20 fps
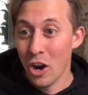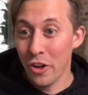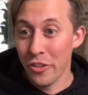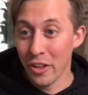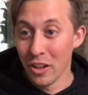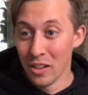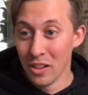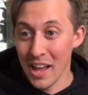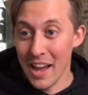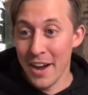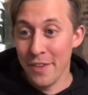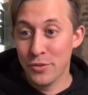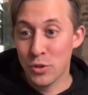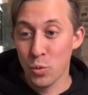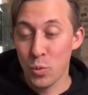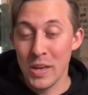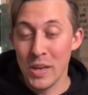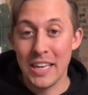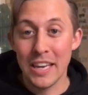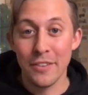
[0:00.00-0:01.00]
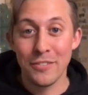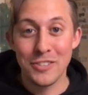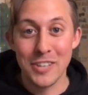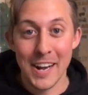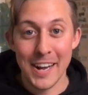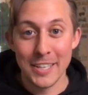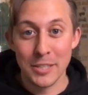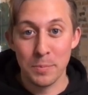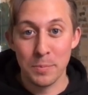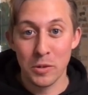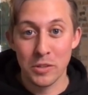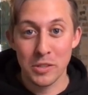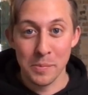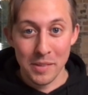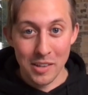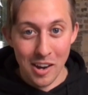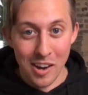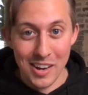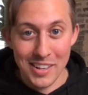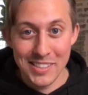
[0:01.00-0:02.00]
On the left, we give Jasper
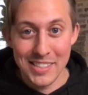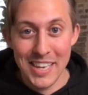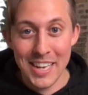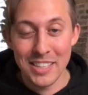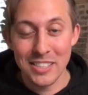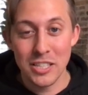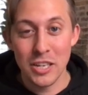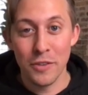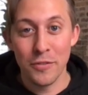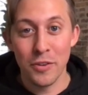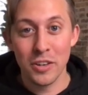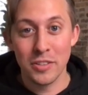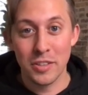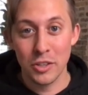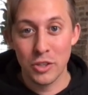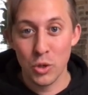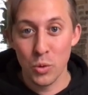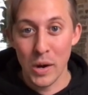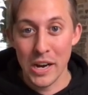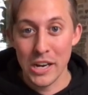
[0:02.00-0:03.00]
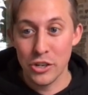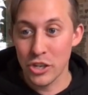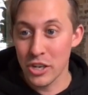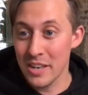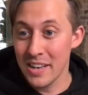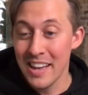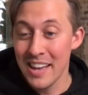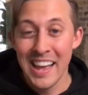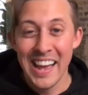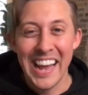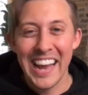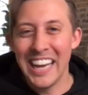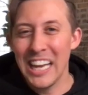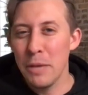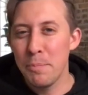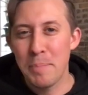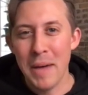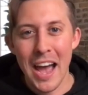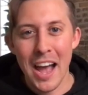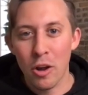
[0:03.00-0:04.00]
some context of our situation,
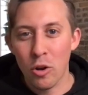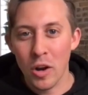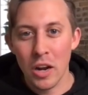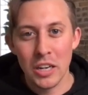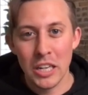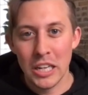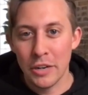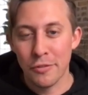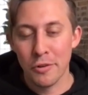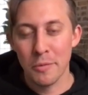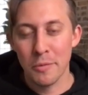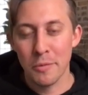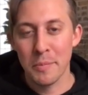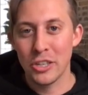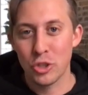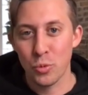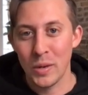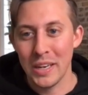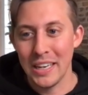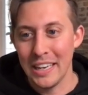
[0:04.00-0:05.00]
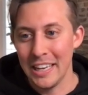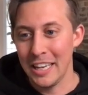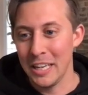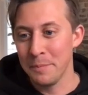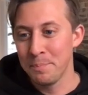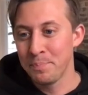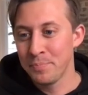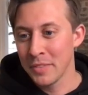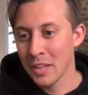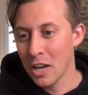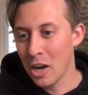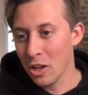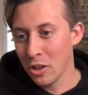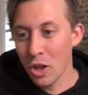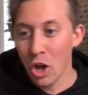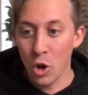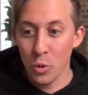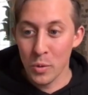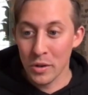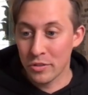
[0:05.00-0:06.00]
any background information we need,
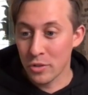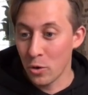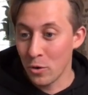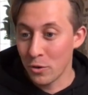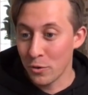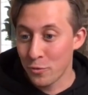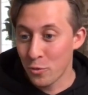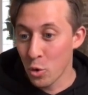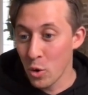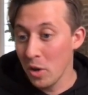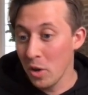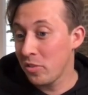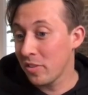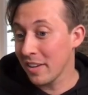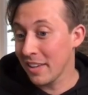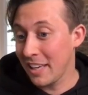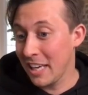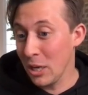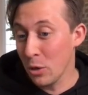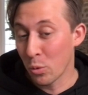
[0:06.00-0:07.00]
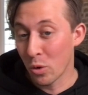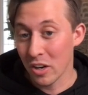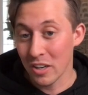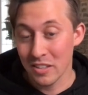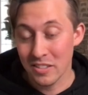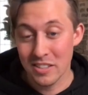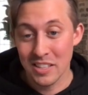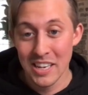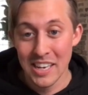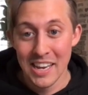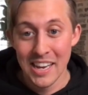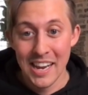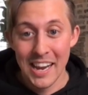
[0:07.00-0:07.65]
along with tone of voice and keywords.